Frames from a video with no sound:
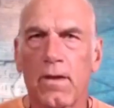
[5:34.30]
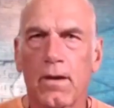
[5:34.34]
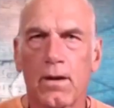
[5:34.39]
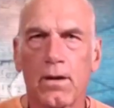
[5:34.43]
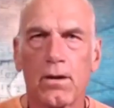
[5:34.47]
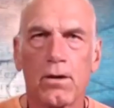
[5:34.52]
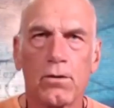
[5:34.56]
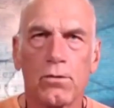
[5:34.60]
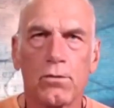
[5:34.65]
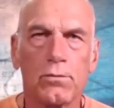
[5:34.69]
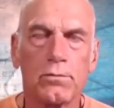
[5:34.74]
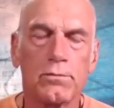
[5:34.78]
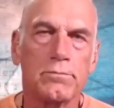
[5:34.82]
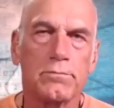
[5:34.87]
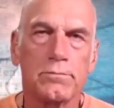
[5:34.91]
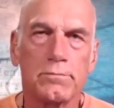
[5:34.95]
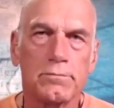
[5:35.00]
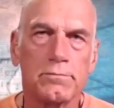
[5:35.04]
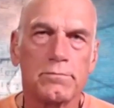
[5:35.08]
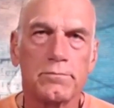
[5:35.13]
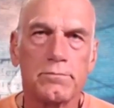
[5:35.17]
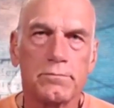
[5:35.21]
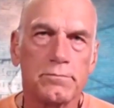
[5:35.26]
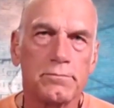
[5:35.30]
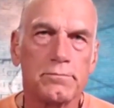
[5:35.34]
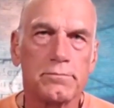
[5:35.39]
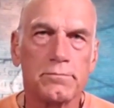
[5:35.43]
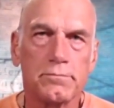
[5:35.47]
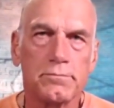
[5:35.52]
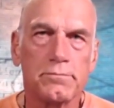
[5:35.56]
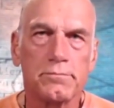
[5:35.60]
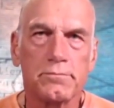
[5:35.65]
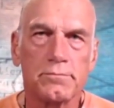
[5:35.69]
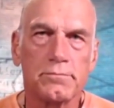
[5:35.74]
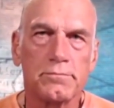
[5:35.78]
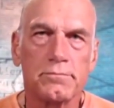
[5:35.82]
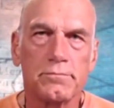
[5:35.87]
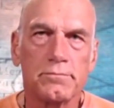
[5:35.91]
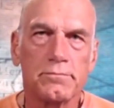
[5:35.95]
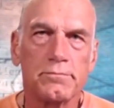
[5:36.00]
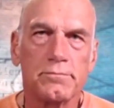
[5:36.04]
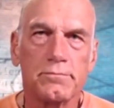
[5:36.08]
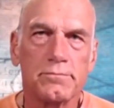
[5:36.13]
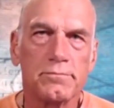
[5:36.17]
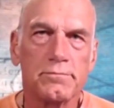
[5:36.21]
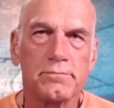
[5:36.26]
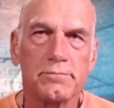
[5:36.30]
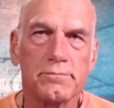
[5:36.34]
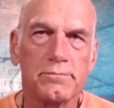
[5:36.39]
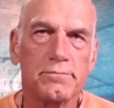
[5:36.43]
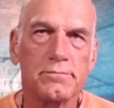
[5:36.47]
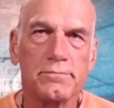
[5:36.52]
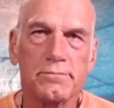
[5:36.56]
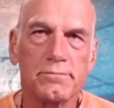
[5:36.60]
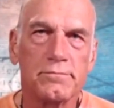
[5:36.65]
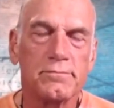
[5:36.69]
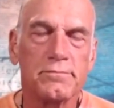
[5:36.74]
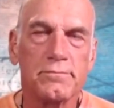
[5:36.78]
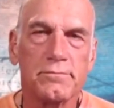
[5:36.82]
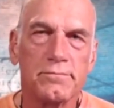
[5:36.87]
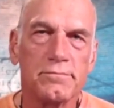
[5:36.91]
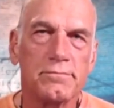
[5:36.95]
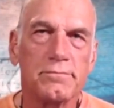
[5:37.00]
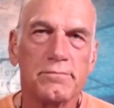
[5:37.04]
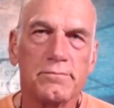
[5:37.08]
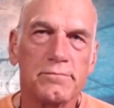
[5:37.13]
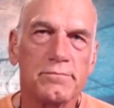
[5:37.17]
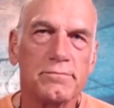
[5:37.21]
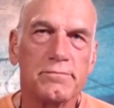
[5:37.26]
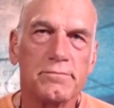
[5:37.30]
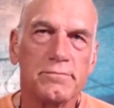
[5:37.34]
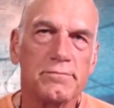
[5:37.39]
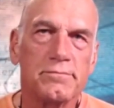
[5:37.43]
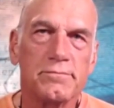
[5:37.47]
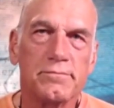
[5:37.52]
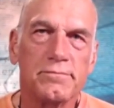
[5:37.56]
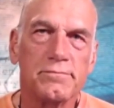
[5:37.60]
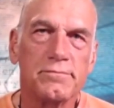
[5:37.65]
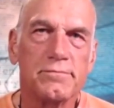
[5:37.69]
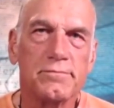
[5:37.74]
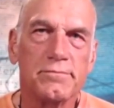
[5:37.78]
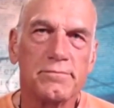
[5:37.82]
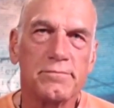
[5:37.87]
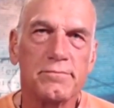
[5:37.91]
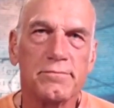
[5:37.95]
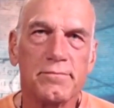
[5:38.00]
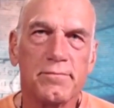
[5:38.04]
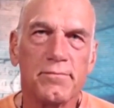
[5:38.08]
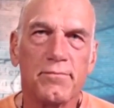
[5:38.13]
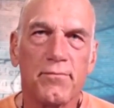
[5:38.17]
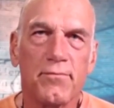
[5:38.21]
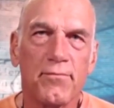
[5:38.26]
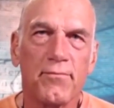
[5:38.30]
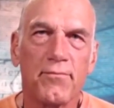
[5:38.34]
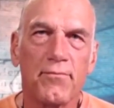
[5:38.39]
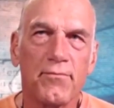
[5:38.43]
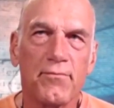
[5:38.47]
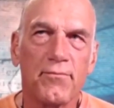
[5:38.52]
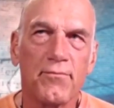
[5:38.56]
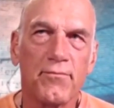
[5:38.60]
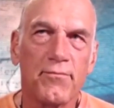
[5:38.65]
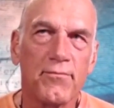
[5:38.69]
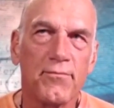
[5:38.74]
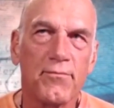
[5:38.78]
This person isn't speaking.